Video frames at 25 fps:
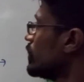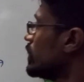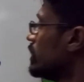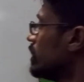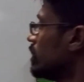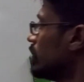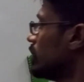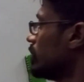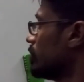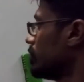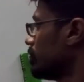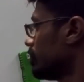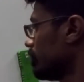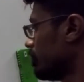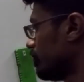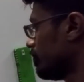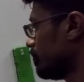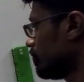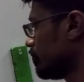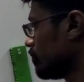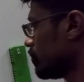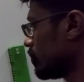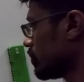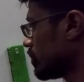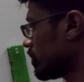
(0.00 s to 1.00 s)
Here.
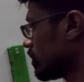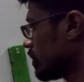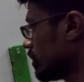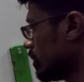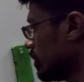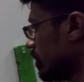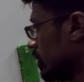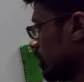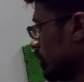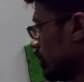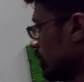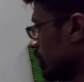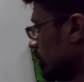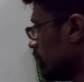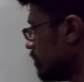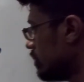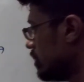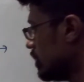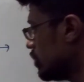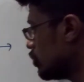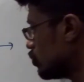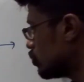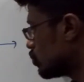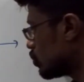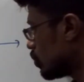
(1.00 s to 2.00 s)

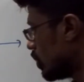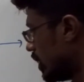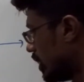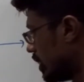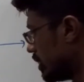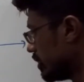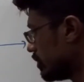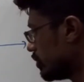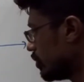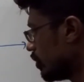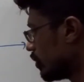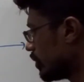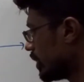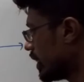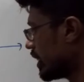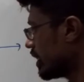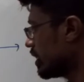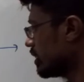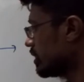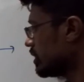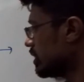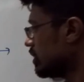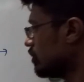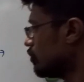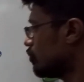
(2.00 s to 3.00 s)
This one, your
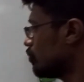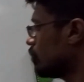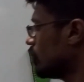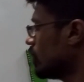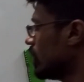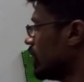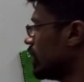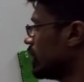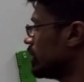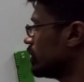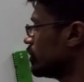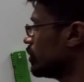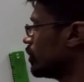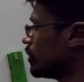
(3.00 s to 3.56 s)
negative 1,